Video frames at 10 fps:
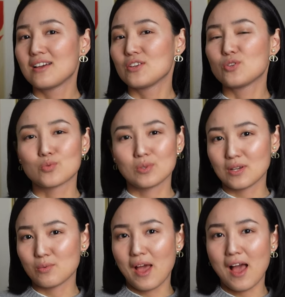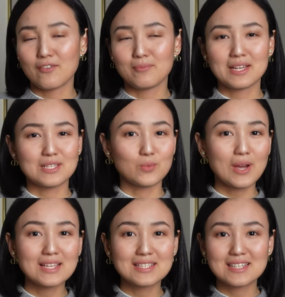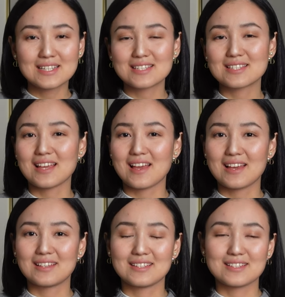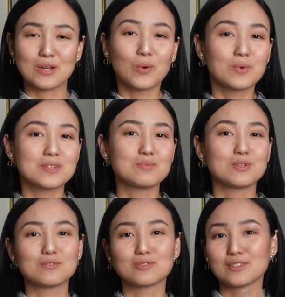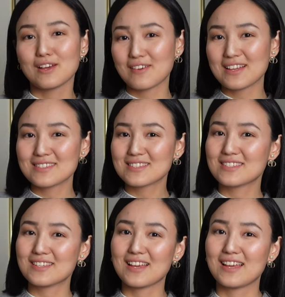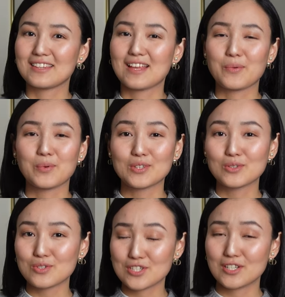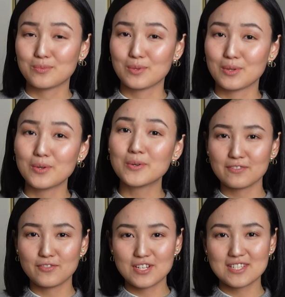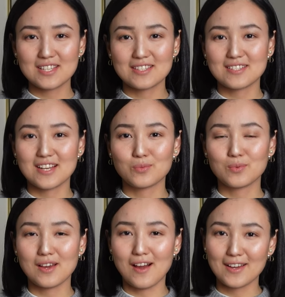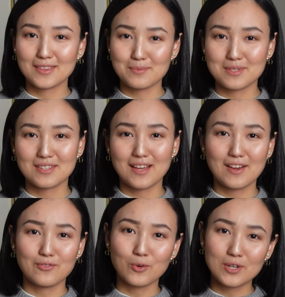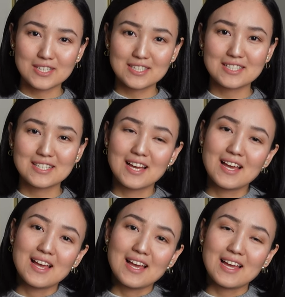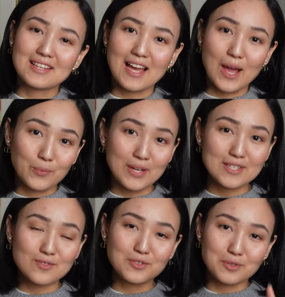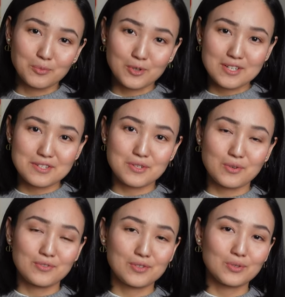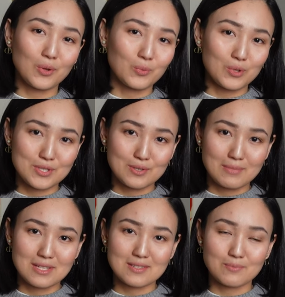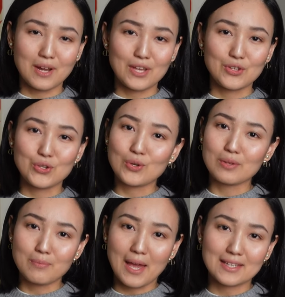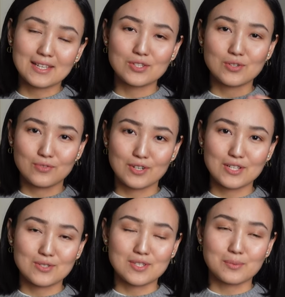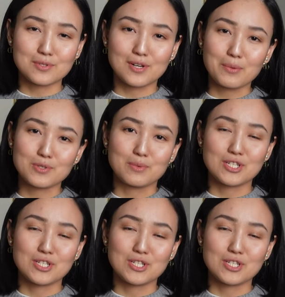usually we have many weddings and it's always beautiful events, and I wanted to share it with you. First, let's start with the items that I have ordered, and I'm waiting for more. So if you don't want to miss my new unpacking, don't forget to subscribe to my